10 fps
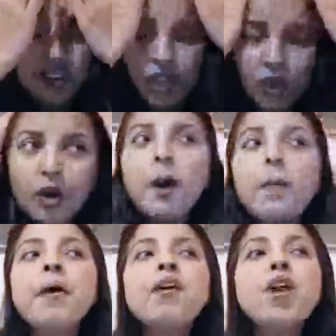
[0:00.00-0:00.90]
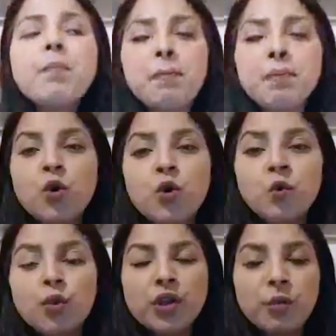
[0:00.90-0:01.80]
So, but a lot of people
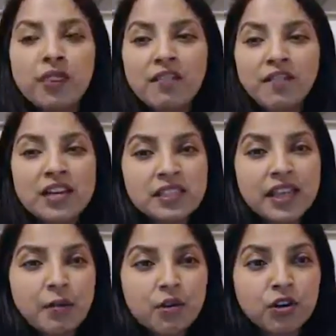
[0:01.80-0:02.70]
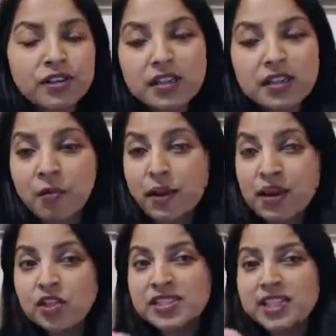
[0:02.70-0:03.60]
who, when they first came across it, they
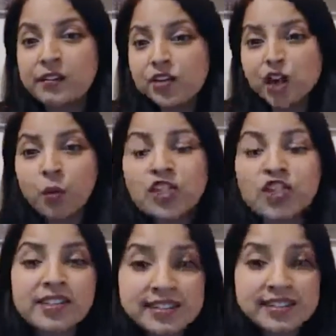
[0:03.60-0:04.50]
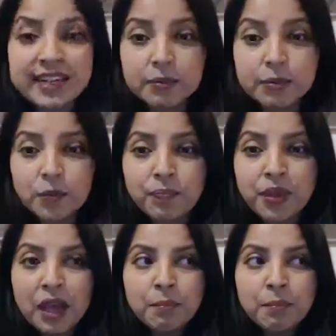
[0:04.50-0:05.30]
went into a state of shock, which is understandable.